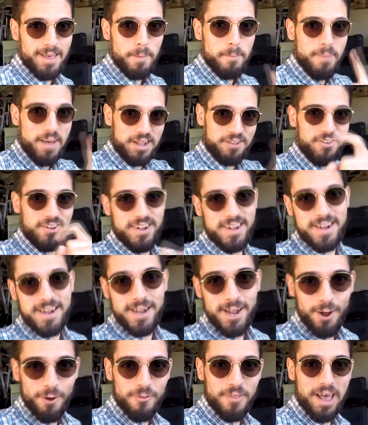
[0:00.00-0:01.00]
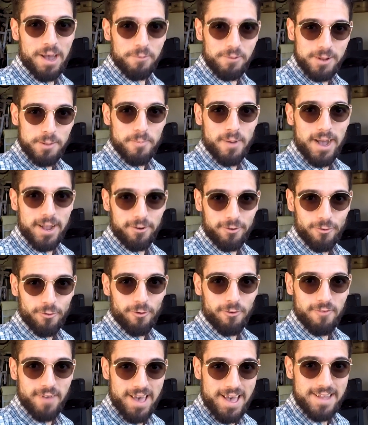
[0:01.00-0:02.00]
Bet you didn't know that when you bought your
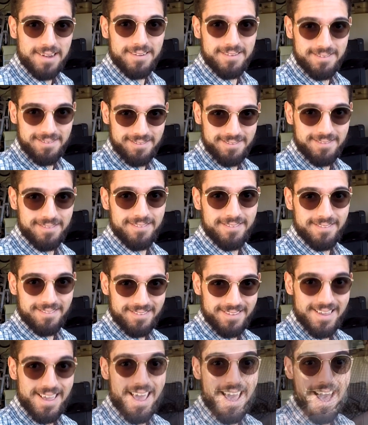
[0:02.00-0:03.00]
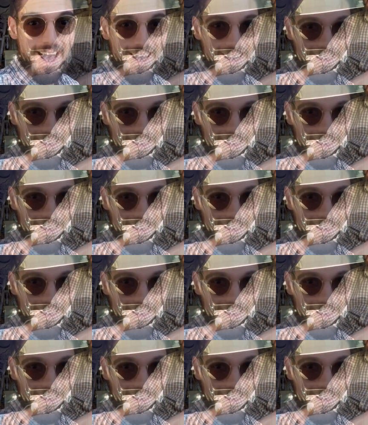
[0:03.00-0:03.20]
Corvette. Yeah.